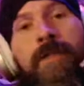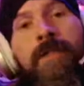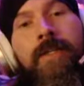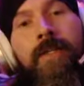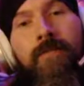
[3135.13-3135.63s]

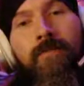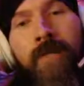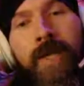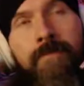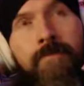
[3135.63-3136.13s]
in it,
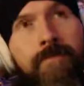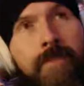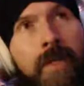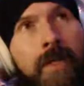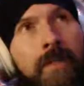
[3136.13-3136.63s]
right?
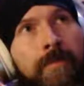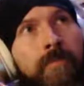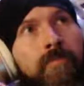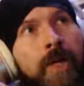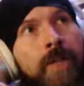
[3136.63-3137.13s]
The
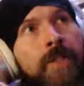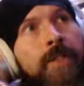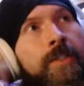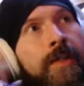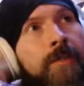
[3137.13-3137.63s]
process of